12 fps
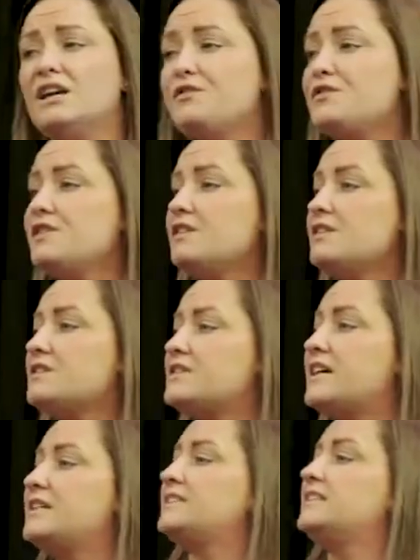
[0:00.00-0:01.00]
If the
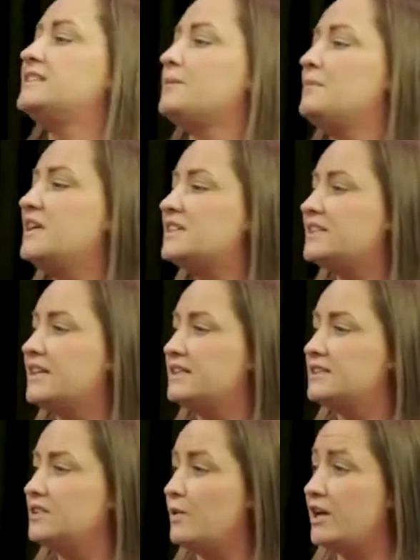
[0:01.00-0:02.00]
tenancy is a mixed
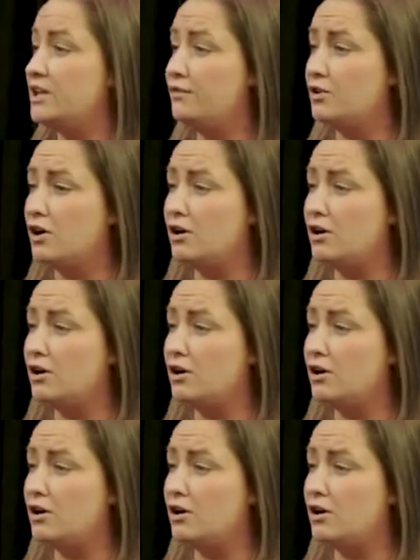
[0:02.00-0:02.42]
tenancy where you've